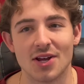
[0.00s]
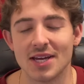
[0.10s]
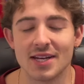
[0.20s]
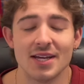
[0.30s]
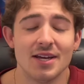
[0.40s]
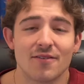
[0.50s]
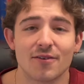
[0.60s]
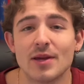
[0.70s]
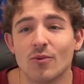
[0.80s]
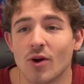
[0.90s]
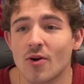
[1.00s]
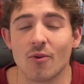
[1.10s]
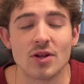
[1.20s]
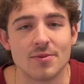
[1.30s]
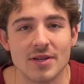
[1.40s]
And for me, what do I
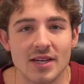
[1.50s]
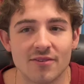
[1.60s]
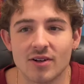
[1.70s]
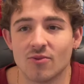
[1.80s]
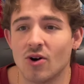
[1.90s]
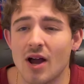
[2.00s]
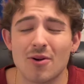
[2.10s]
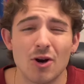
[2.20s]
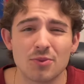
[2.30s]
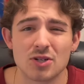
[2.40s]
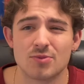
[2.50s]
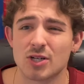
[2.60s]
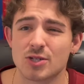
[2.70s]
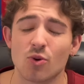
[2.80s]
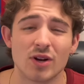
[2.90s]
want to be different? Well, I would hope there's
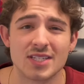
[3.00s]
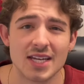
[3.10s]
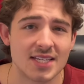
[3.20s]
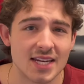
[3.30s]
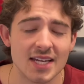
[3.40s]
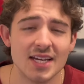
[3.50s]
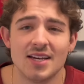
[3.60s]
much more intensity.